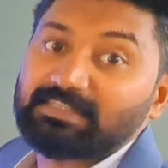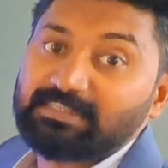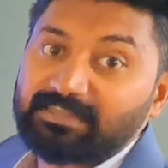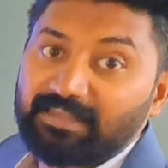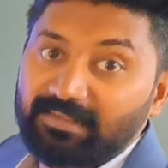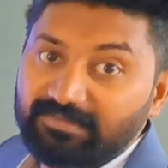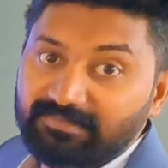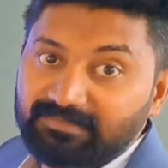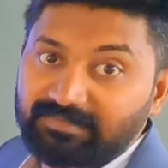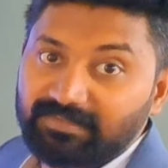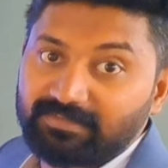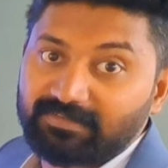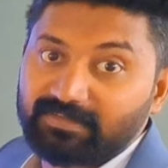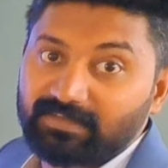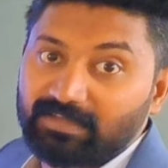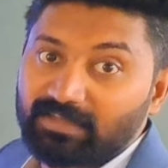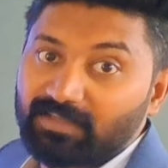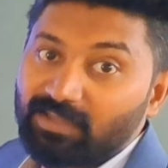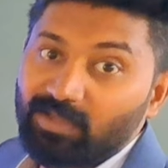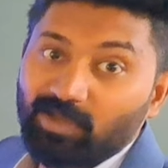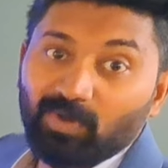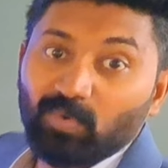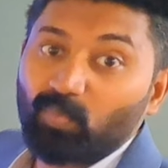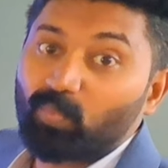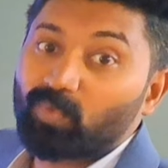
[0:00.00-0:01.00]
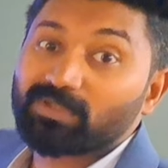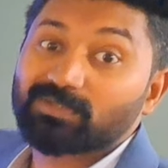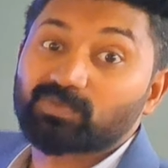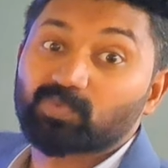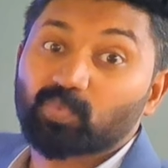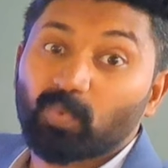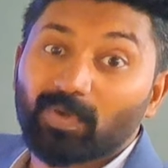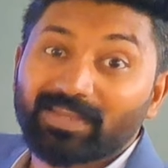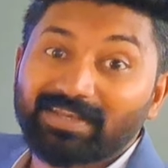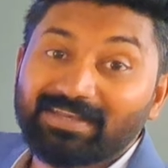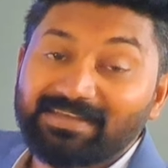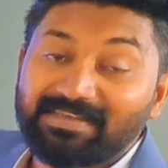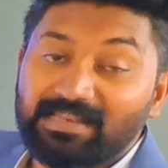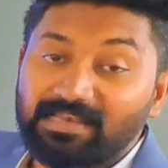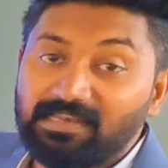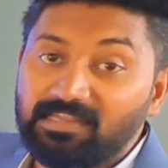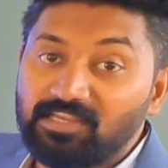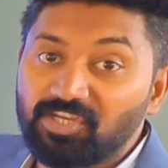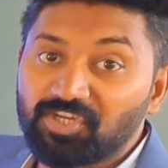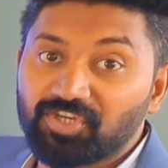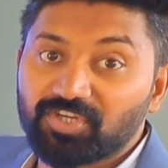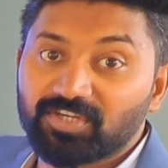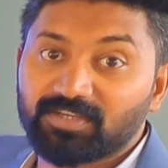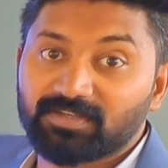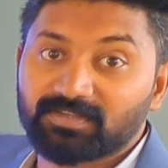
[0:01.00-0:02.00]
yesterday was very
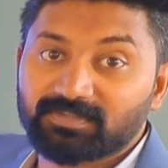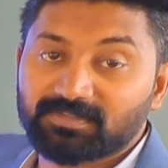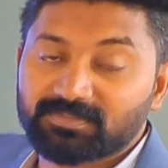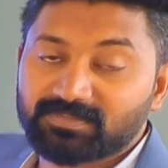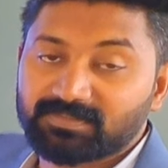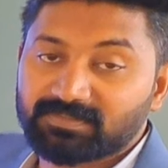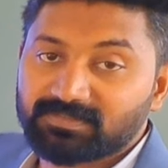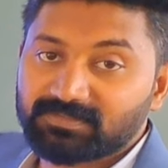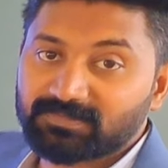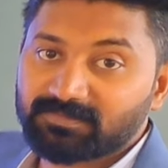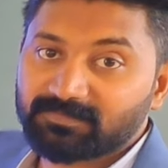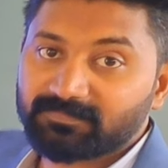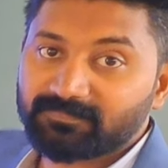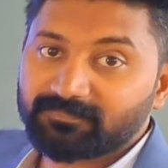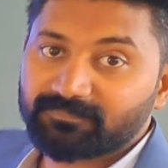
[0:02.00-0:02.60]
delicious.